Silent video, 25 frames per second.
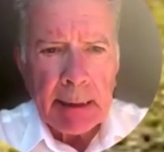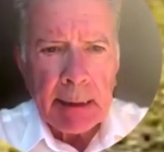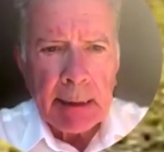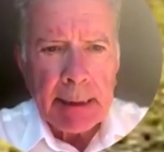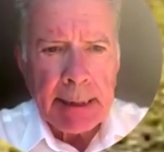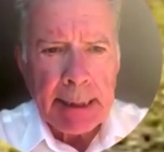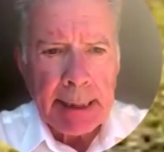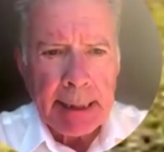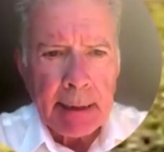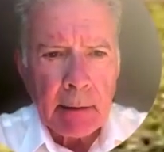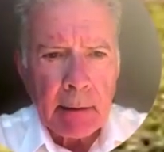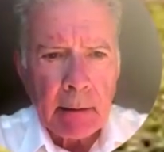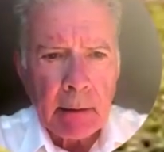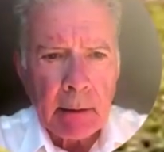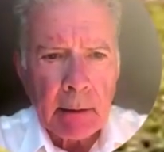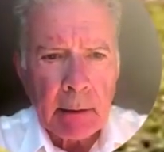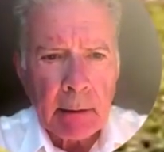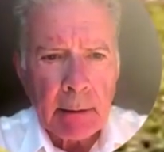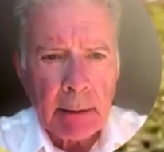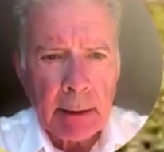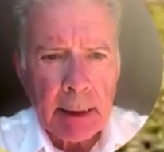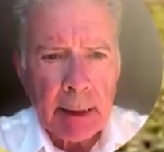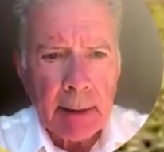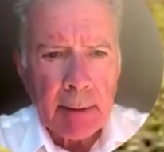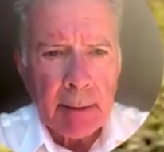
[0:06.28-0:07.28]
De
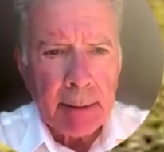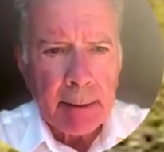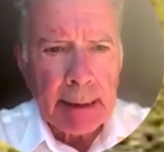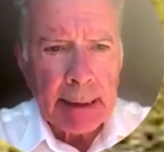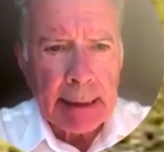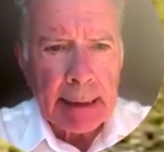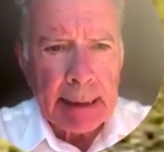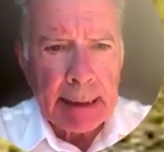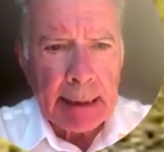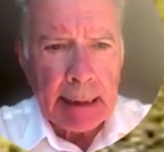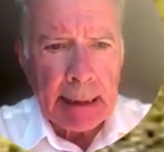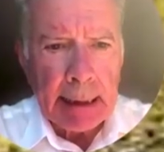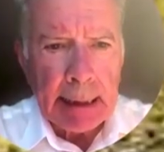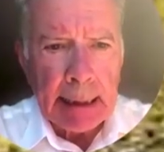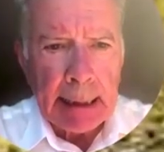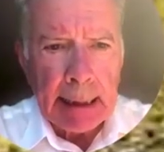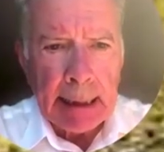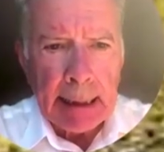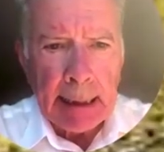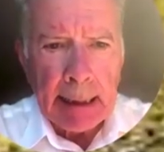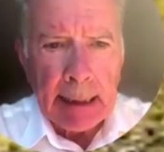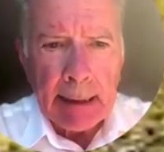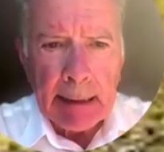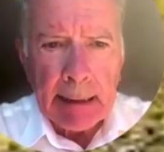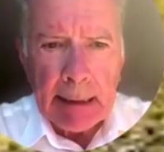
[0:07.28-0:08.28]
Ziegler. I'm the
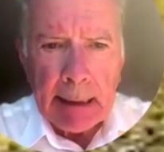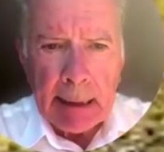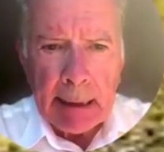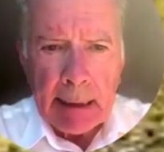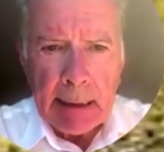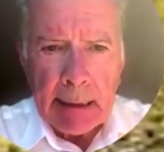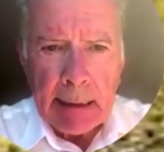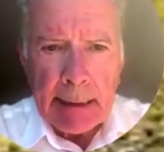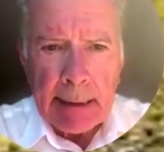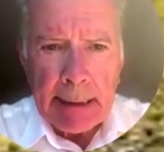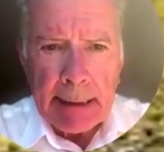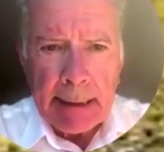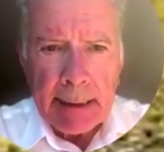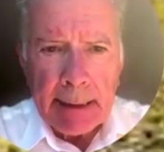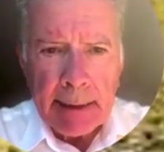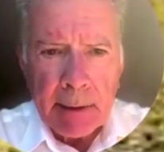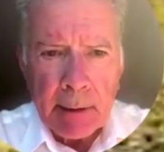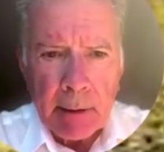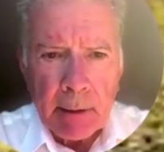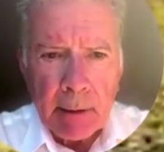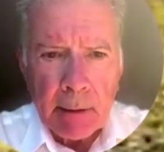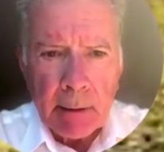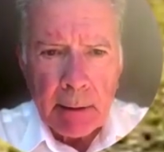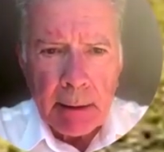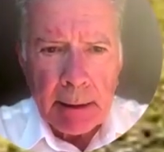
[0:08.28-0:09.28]

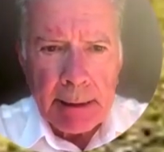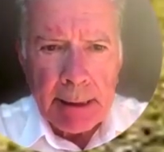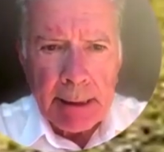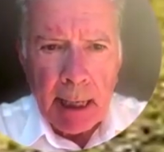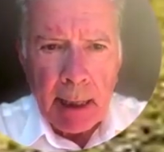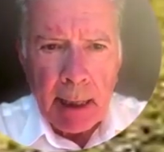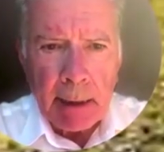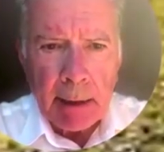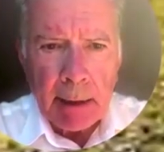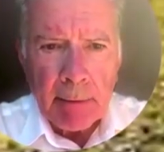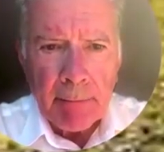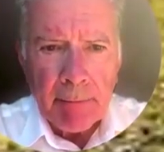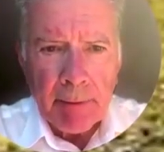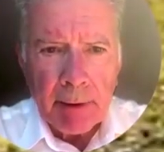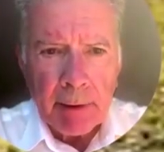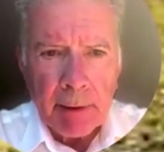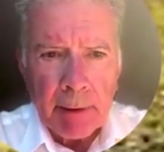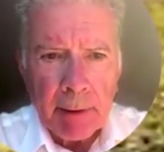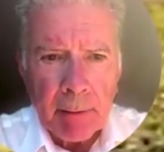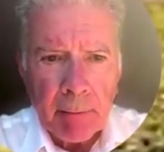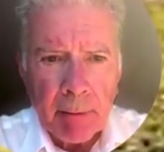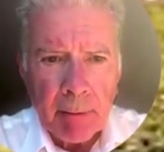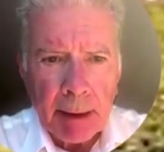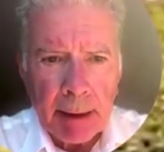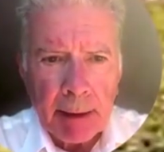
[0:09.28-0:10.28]
senior scientific
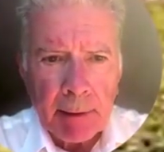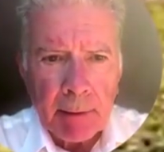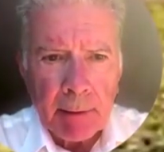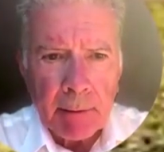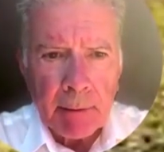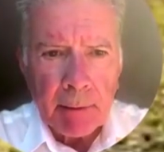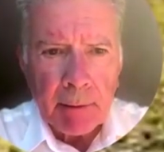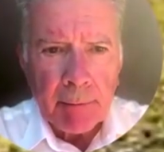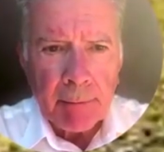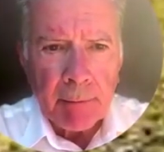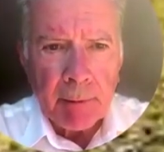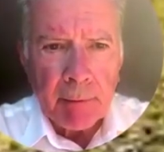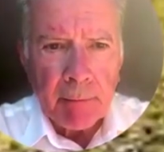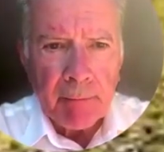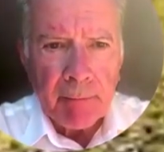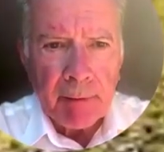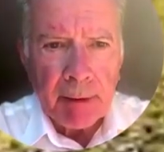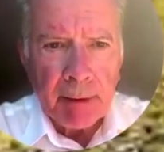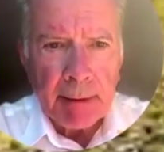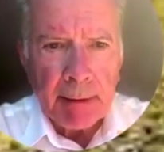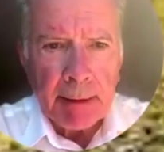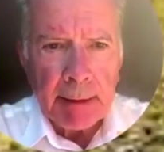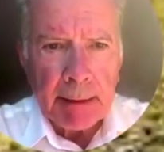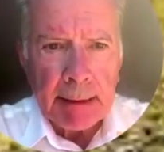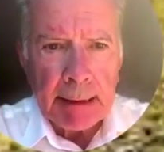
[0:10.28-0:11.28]
director of the
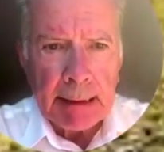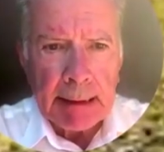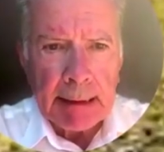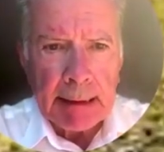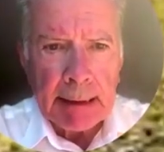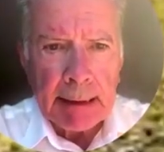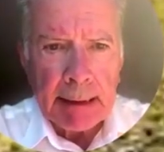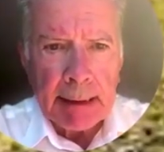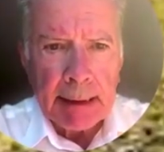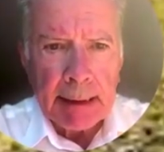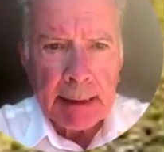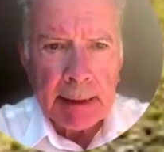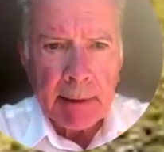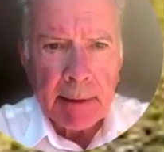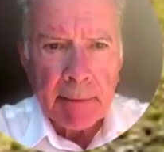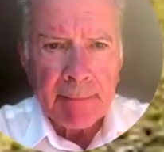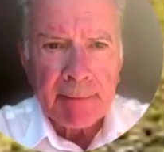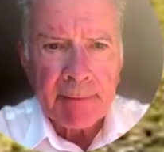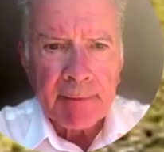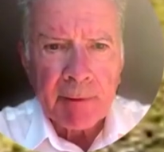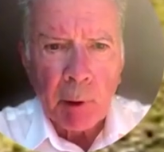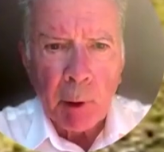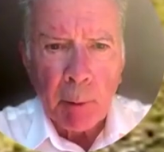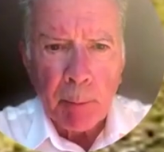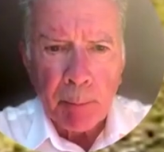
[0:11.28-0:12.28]
Fertility Clinic of
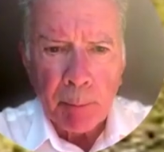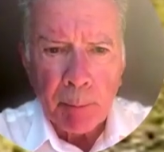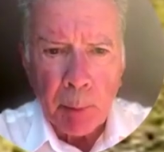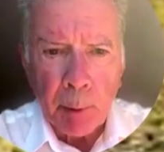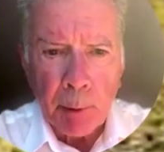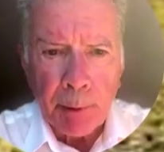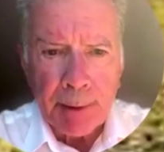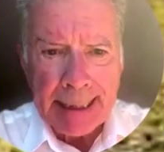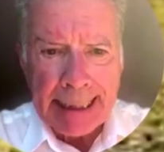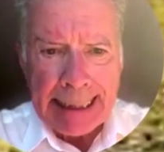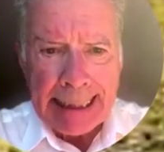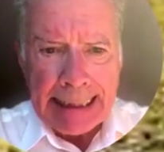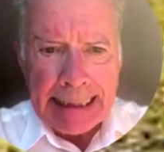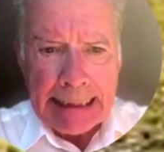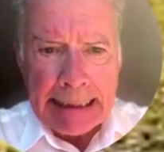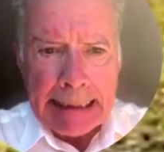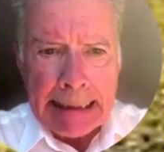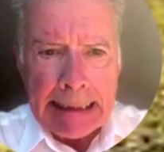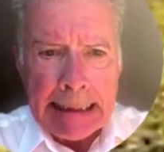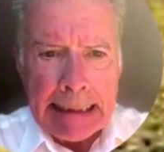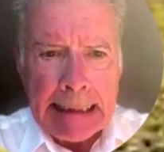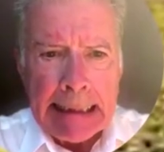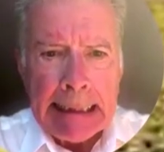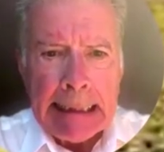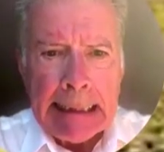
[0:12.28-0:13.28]
Cambodia.
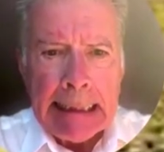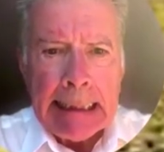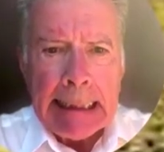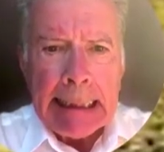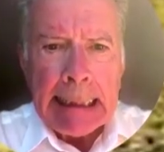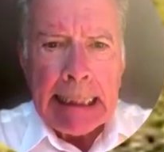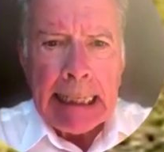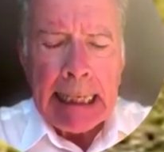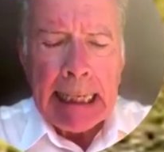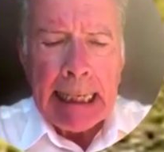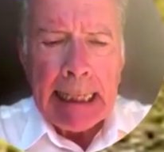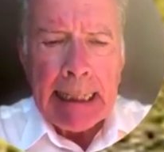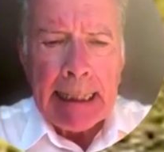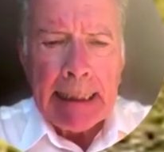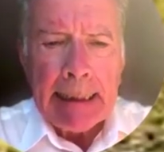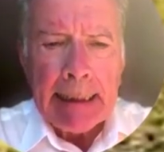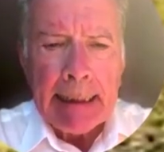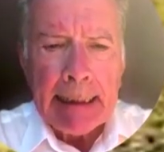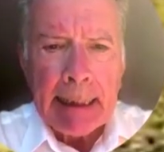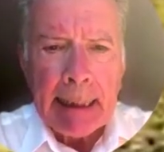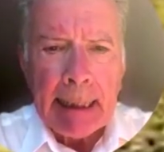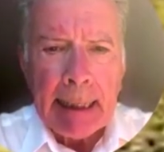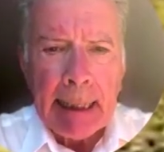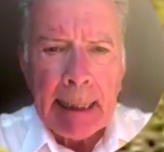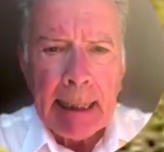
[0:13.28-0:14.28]
And
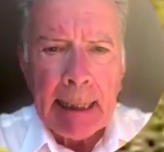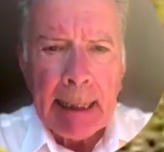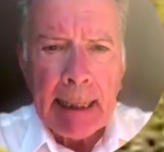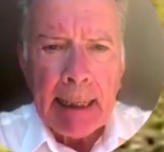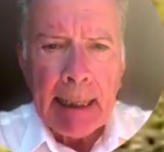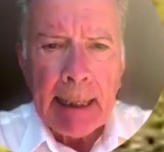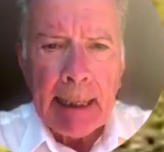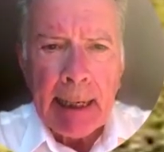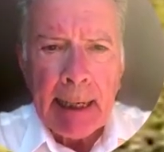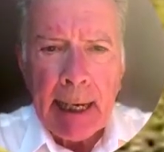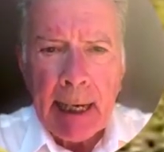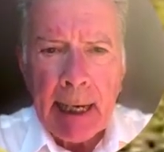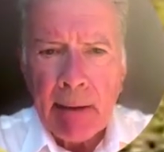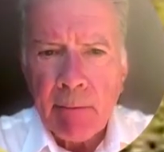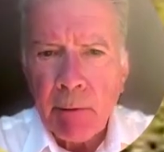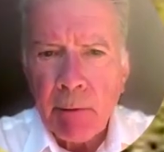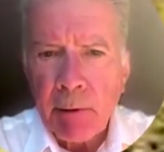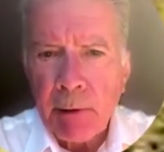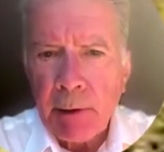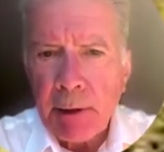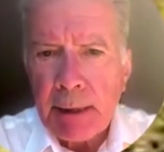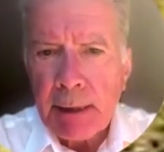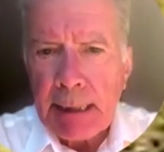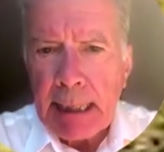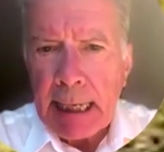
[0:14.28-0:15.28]
I
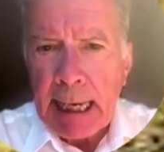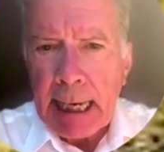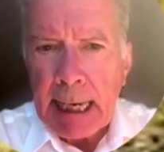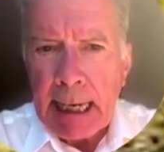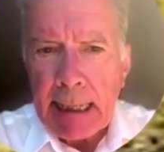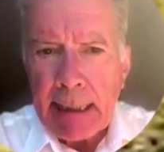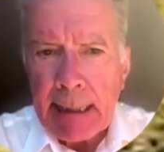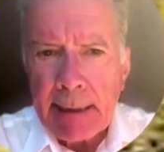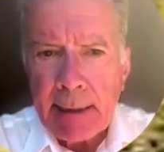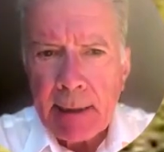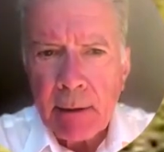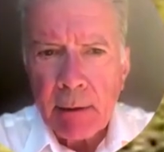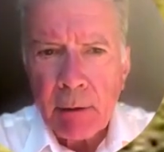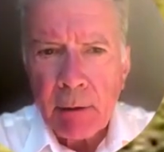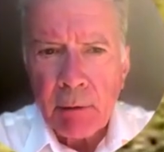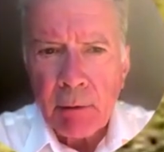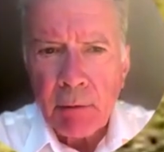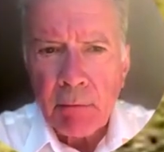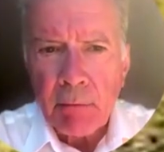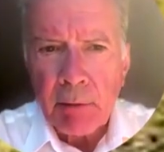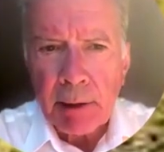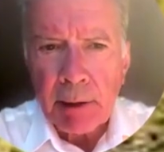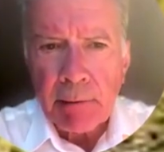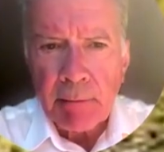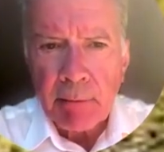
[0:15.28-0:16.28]
was asked
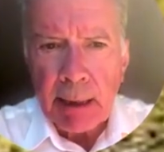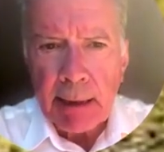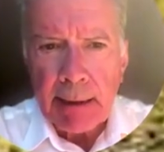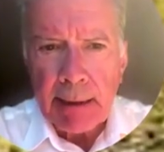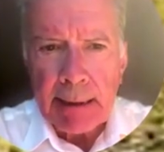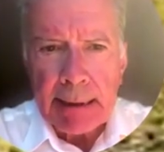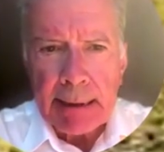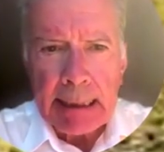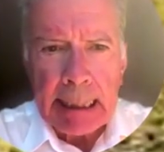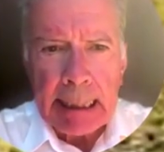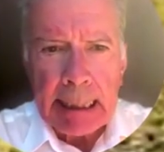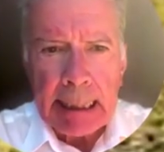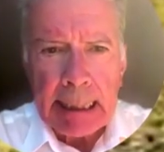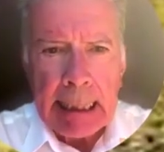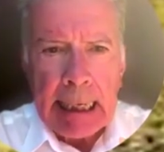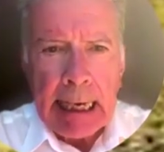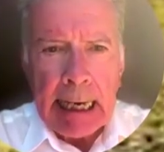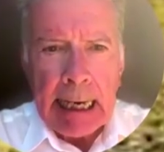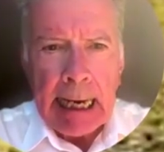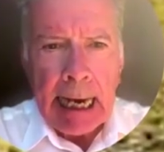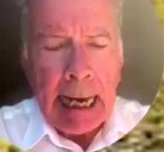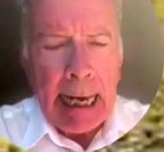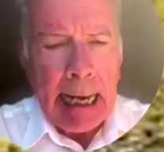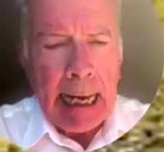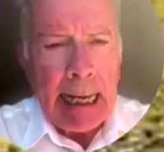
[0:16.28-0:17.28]
to address
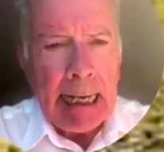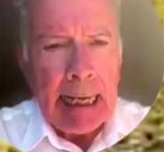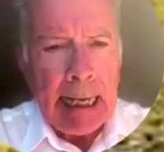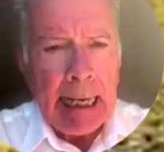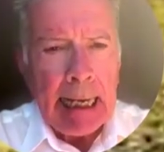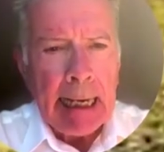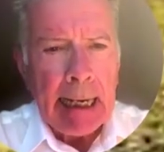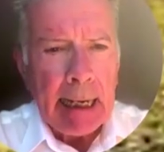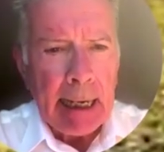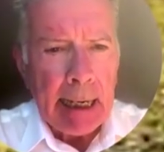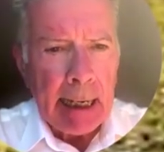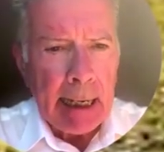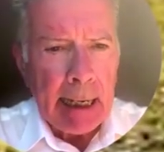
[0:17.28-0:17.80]
a